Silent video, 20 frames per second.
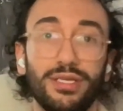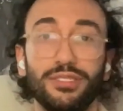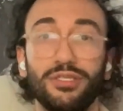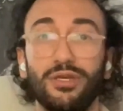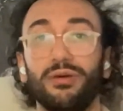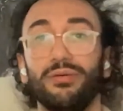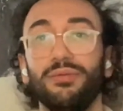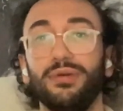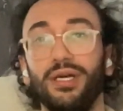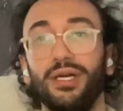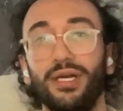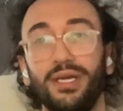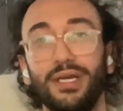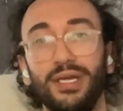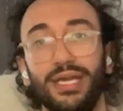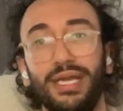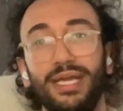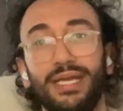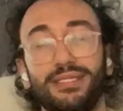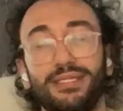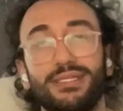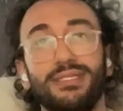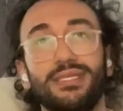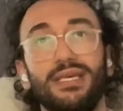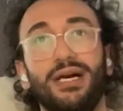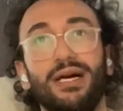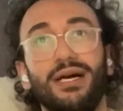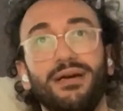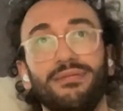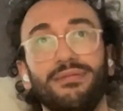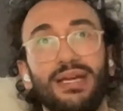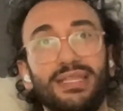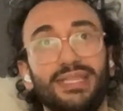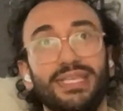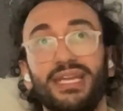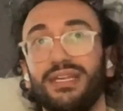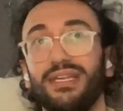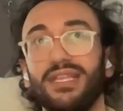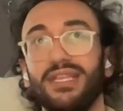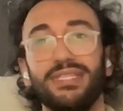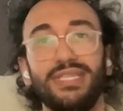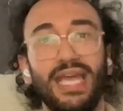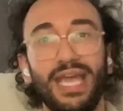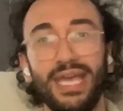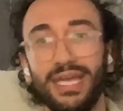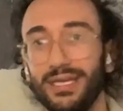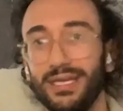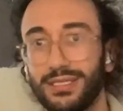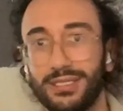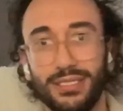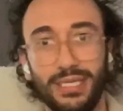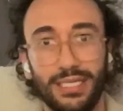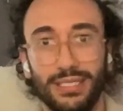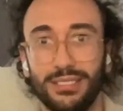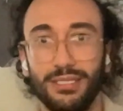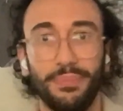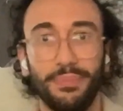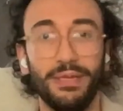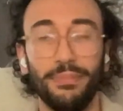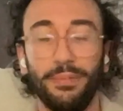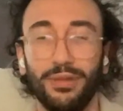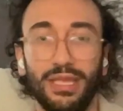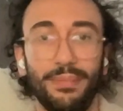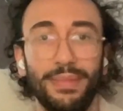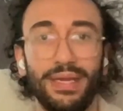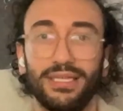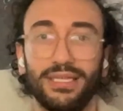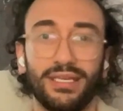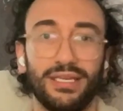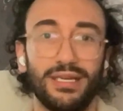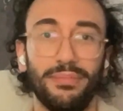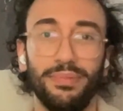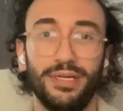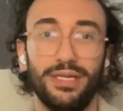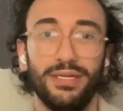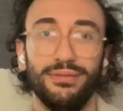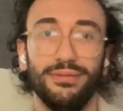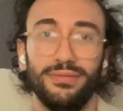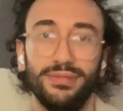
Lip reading: So it's at the end of the day, it's the people that make the company.